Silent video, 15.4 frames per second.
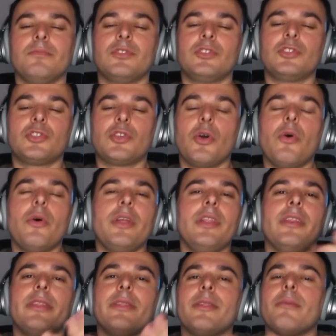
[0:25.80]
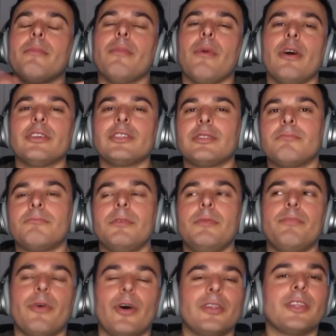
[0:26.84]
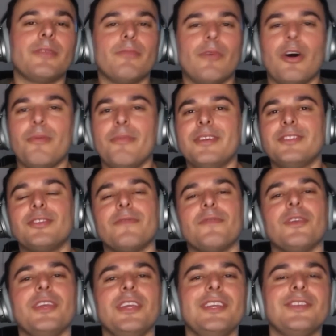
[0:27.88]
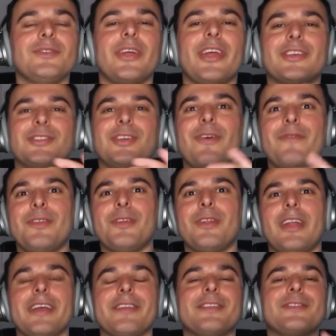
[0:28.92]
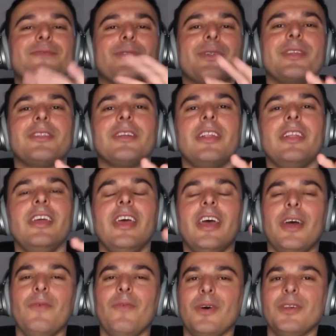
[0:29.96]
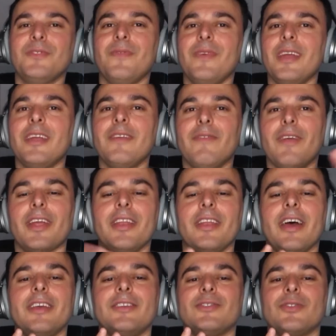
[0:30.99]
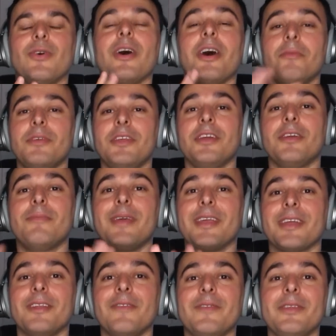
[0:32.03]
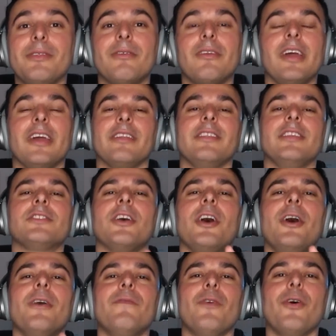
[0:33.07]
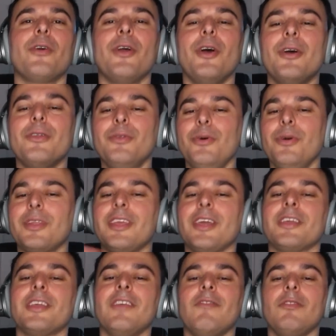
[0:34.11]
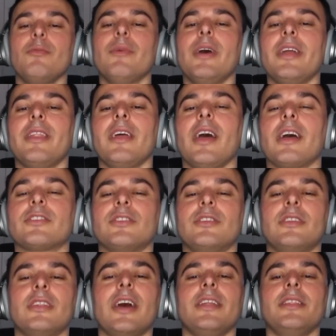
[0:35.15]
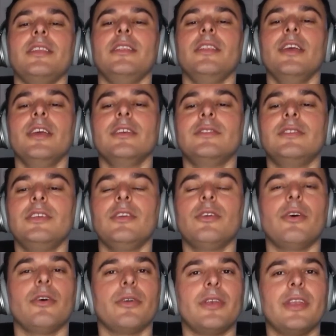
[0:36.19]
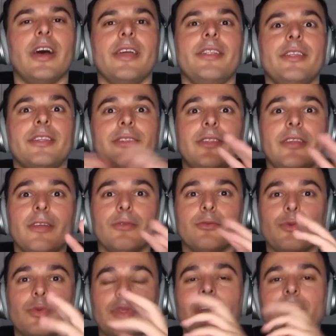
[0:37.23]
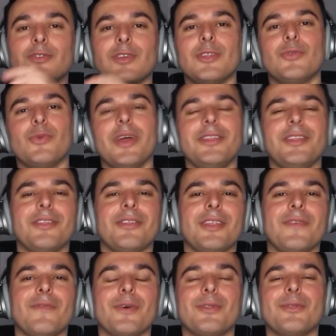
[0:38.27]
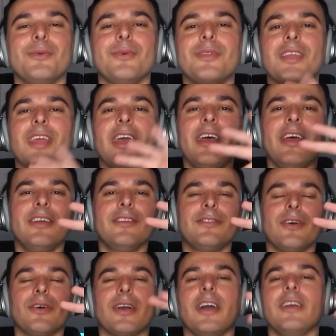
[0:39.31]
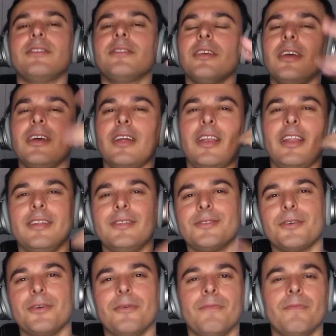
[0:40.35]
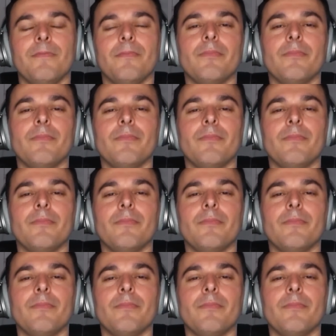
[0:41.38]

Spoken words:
Showing the most important moments of the history. I saw a video like this for Italy. It was very, very nice. So I'm here making a video like this for Turkey, giving my reaction 1909 till 2023 for Turkey. So guys, let's go.